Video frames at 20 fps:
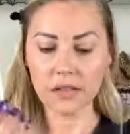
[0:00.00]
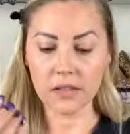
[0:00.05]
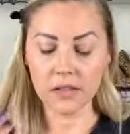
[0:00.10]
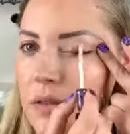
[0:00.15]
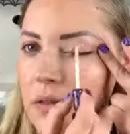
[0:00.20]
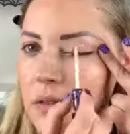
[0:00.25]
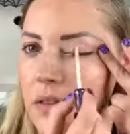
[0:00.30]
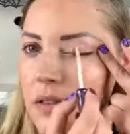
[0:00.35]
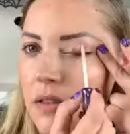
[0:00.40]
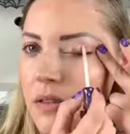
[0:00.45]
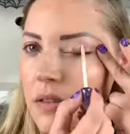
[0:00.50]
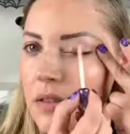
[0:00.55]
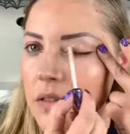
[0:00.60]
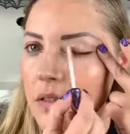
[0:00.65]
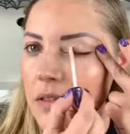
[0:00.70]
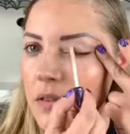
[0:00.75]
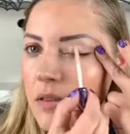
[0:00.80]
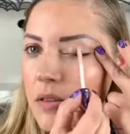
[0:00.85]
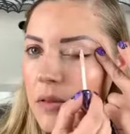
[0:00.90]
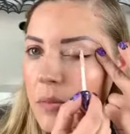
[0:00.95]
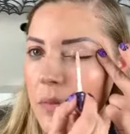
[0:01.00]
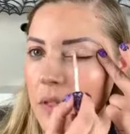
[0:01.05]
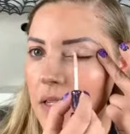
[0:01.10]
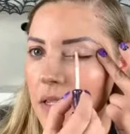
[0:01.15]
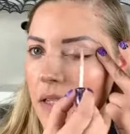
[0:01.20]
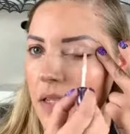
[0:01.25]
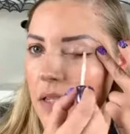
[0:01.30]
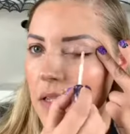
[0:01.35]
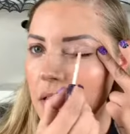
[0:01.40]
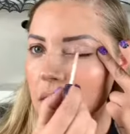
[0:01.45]
So we're just gonna do some of
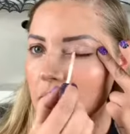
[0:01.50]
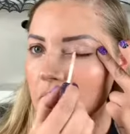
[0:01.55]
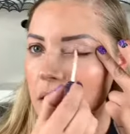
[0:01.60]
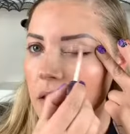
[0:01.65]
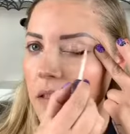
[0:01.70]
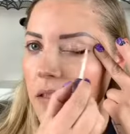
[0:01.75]
these.